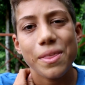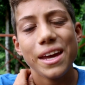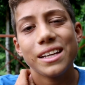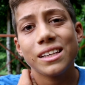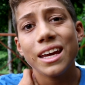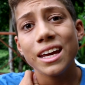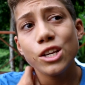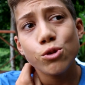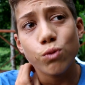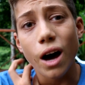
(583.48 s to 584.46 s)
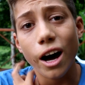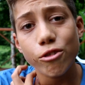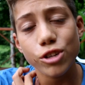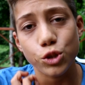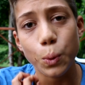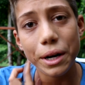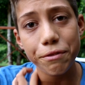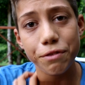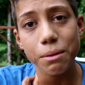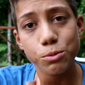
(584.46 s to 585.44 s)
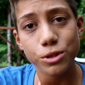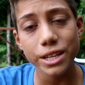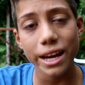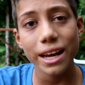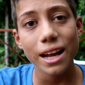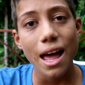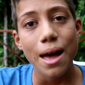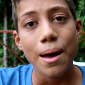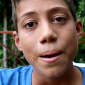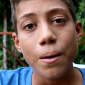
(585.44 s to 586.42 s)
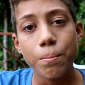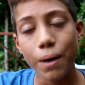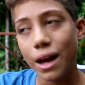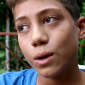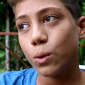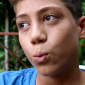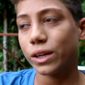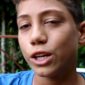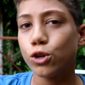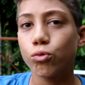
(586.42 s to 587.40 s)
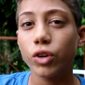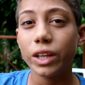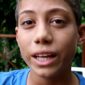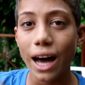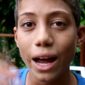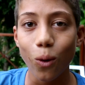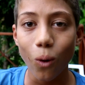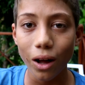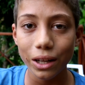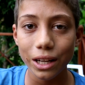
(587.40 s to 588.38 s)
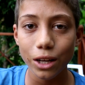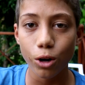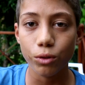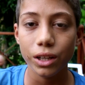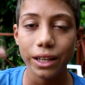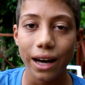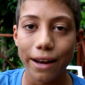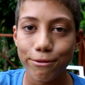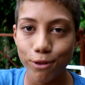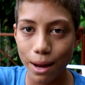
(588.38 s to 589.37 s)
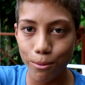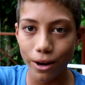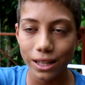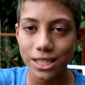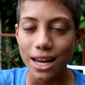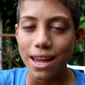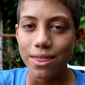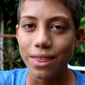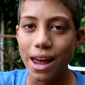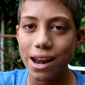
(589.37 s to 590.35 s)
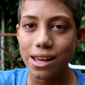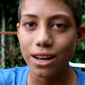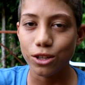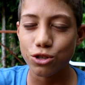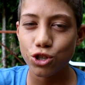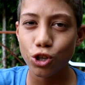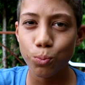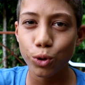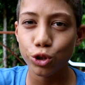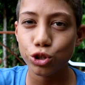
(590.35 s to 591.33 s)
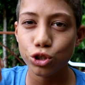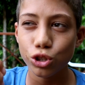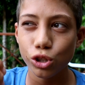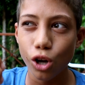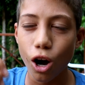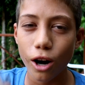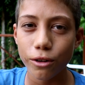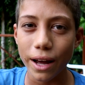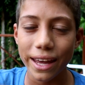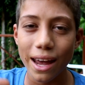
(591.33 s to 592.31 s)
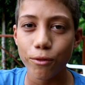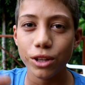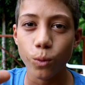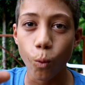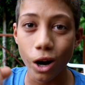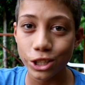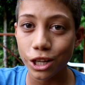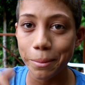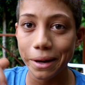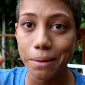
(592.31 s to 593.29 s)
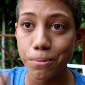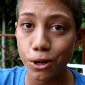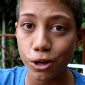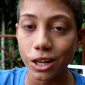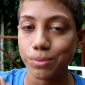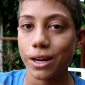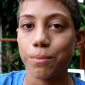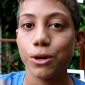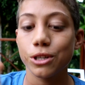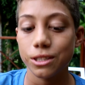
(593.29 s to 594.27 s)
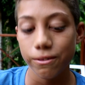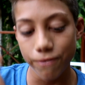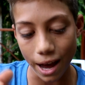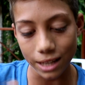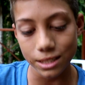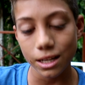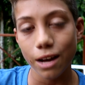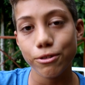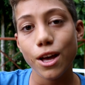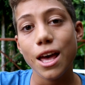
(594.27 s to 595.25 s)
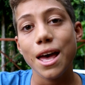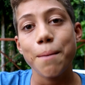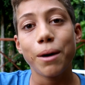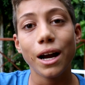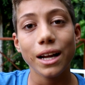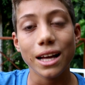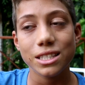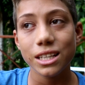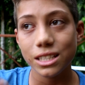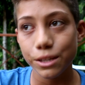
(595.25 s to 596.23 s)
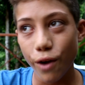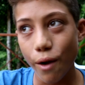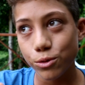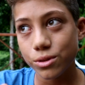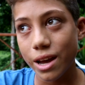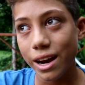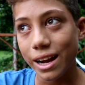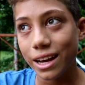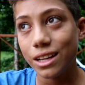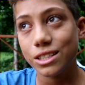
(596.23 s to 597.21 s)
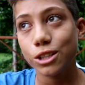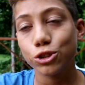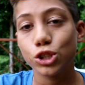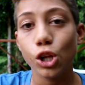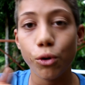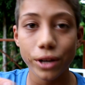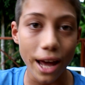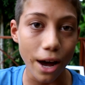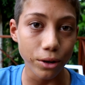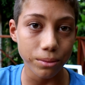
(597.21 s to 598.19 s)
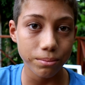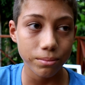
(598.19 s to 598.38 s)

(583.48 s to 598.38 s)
It can do 120 frames per second, but when I do really high quality or really high frame rates, then it is super hard. I can't really watch it on my computer because my computer isn't fast enough. But at 60 frames per second, I can still slow it down